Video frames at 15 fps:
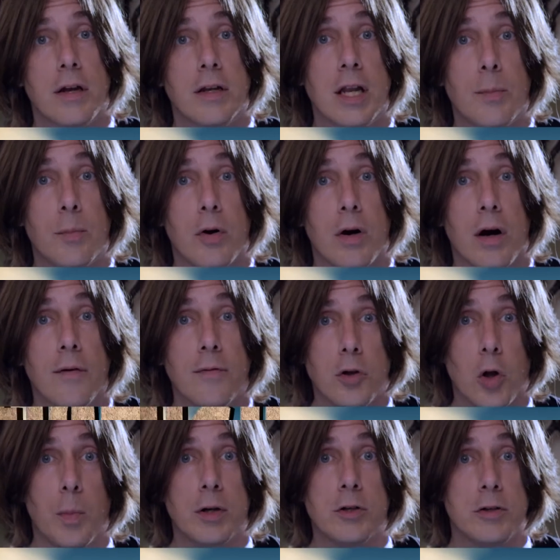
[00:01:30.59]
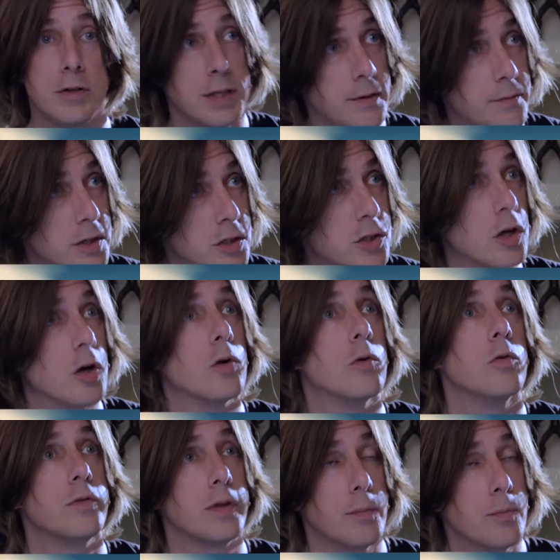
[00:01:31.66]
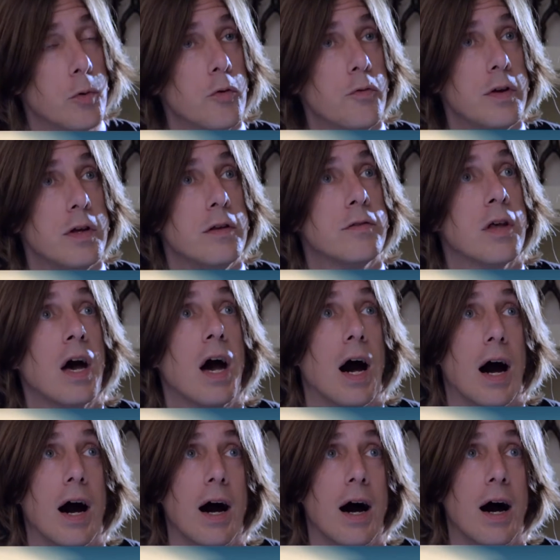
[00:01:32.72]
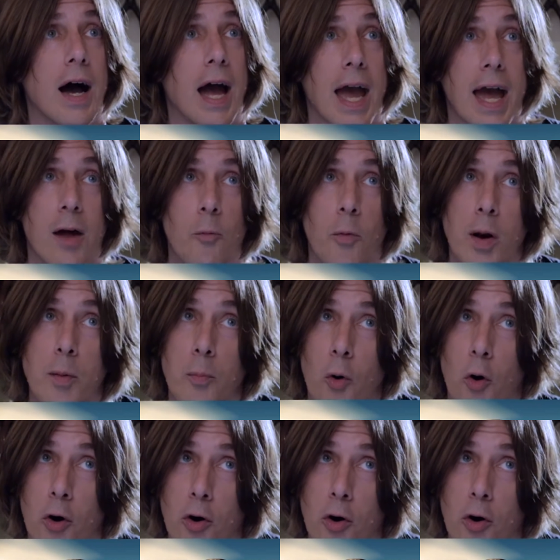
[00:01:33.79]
a number of low-budget TV shows and movies, and one more